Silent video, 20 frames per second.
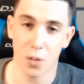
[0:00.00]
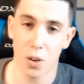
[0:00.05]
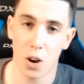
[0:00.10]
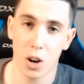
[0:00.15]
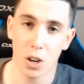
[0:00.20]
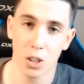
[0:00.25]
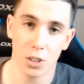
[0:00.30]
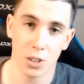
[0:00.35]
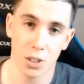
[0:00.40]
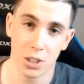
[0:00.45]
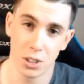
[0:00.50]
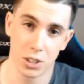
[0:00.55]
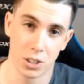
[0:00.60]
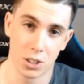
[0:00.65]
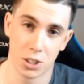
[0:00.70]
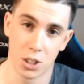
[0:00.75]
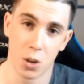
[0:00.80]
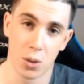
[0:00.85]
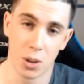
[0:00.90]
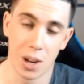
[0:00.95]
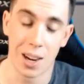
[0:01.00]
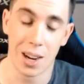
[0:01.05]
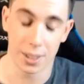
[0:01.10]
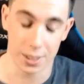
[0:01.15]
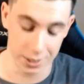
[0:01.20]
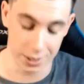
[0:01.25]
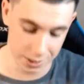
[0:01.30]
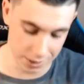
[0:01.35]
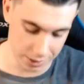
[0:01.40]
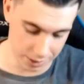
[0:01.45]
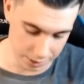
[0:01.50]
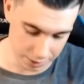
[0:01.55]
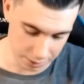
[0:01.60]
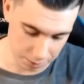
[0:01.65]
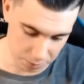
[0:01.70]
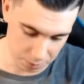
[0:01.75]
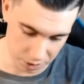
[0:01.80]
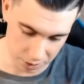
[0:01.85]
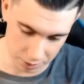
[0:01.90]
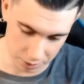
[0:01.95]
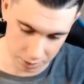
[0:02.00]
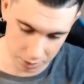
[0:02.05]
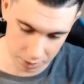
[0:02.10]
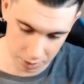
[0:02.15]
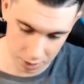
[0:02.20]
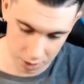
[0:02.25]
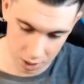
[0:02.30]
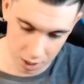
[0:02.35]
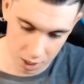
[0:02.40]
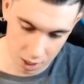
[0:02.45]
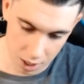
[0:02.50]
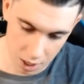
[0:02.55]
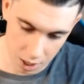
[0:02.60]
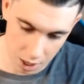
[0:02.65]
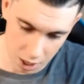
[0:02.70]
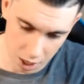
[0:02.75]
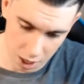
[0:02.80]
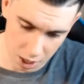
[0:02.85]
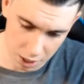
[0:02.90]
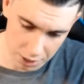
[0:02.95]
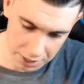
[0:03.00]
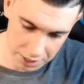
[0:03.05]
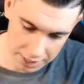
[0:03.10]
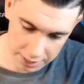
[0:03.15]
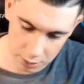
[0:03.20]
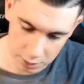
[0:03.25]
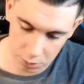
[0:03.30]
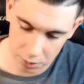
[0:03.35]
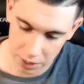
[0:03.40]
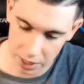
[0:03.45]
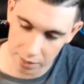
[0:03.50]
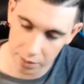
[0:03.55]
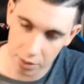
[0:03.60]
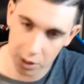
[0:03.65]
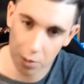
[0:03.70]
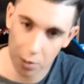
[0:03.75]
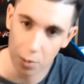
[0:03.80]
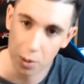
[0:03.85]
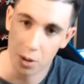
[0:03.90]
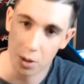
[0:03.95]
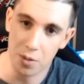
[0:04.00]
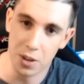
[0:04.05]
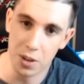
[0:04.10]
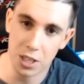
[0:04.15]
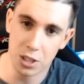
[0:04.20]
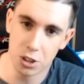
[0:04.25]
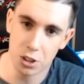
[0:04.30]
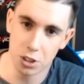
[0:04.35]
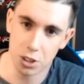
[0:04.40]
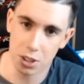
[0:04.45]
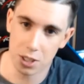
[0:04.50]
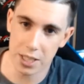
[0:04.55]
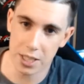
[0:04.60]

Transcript: far, so not good this month. Next we have an Avengers